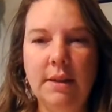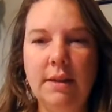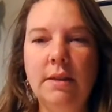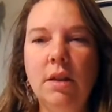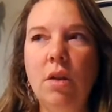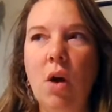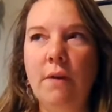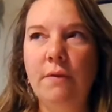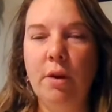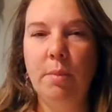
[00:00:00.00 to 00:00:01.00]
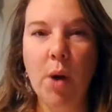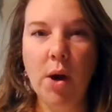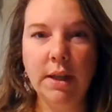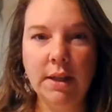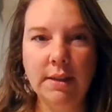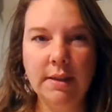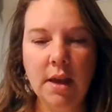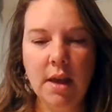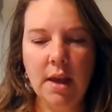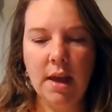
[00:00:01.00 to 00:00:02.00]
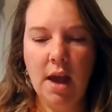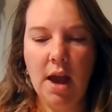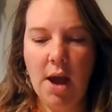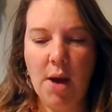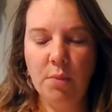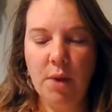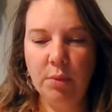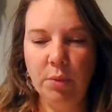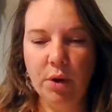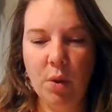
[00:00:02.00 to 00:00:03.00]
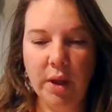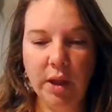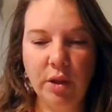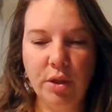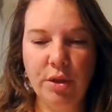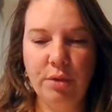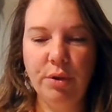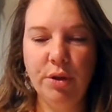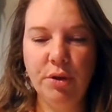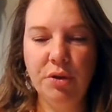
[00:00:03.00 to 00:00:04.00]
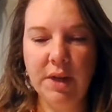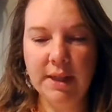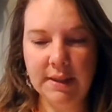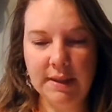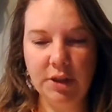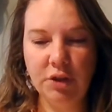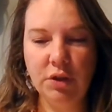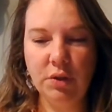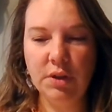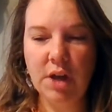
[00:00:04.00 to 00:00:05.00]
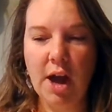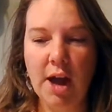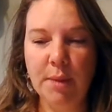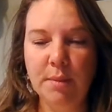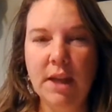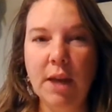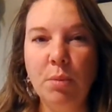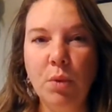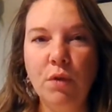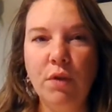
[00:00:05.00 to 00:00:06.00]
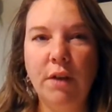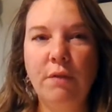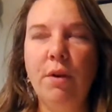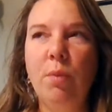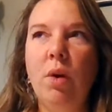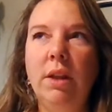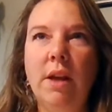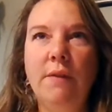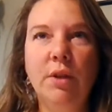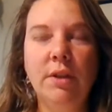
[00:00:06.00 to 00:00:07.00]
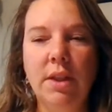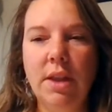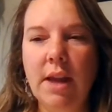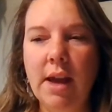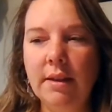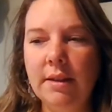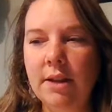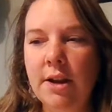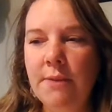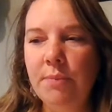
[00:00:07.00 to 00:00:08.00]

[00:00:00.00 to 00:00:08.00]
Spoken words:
It is a lot for our bodies when we're going through transitional times and moving from one level to the next,